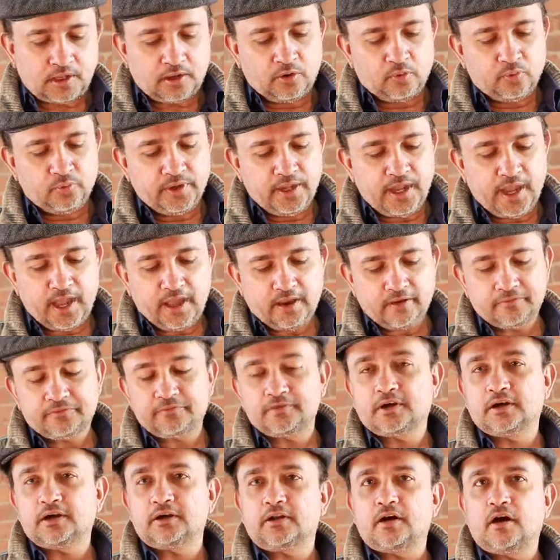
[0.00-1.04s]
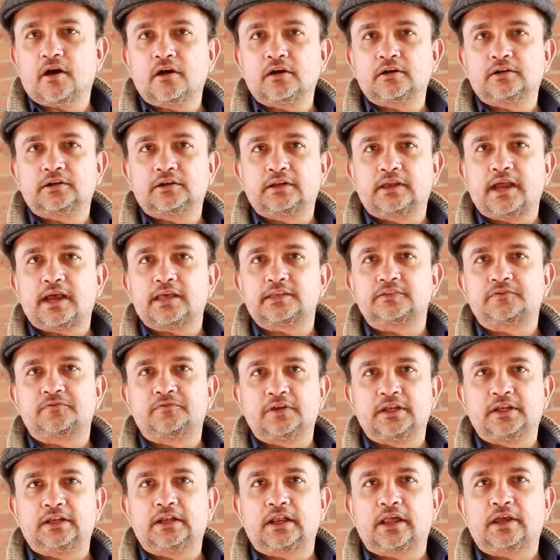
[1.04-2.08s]
We have an argon gas
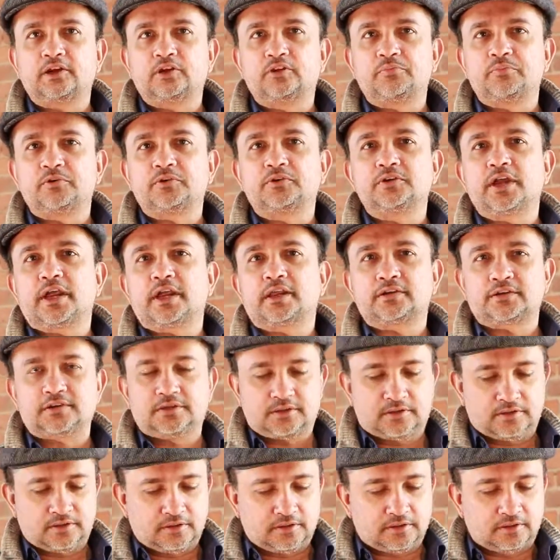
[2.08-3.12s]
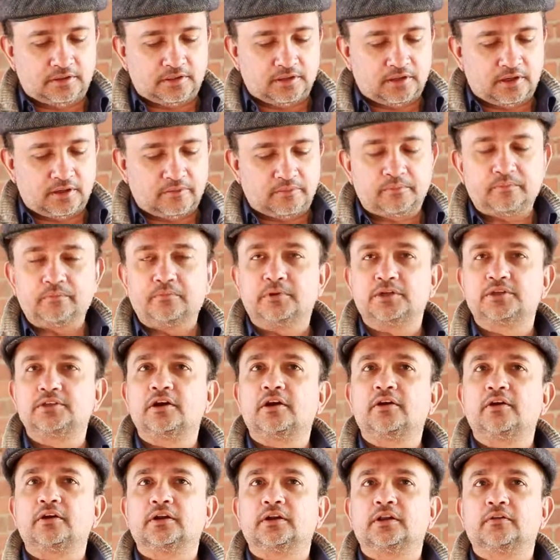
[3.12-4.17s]
feed line to protect the
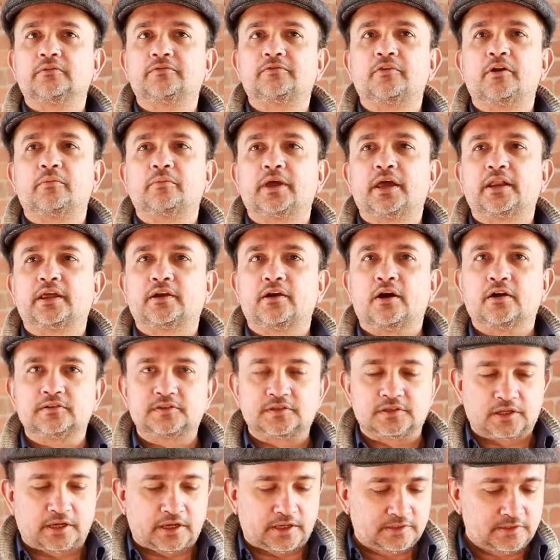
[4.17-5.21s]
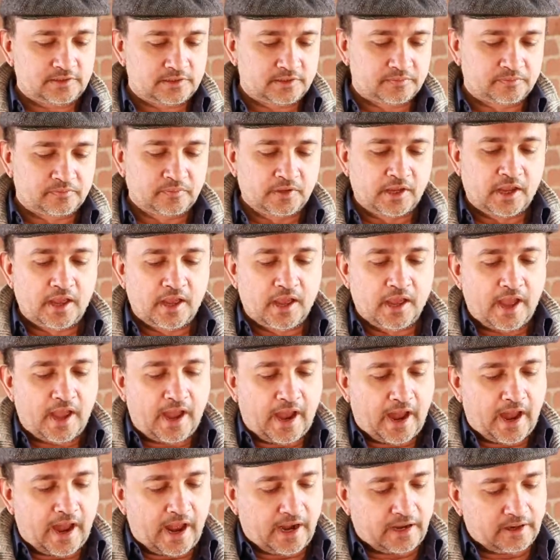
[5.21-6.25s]
material from getting oxidized,
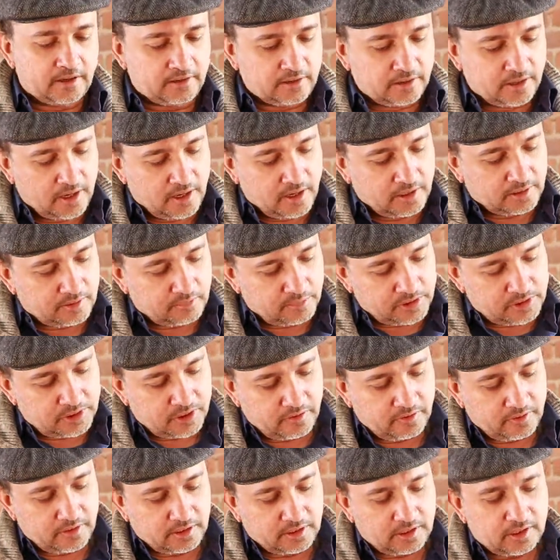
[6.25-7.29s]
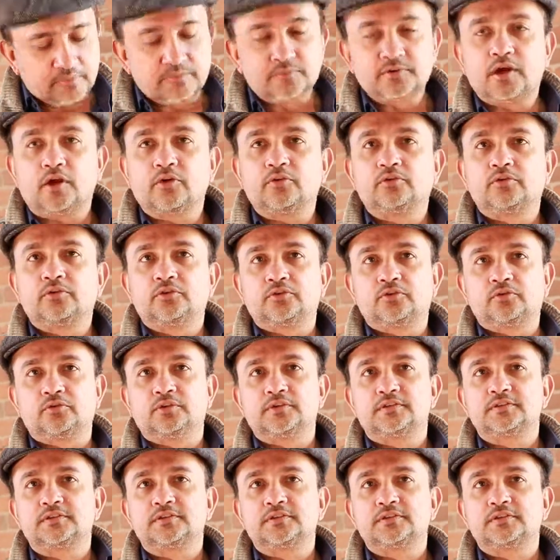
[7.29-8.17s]
and the material comes out through the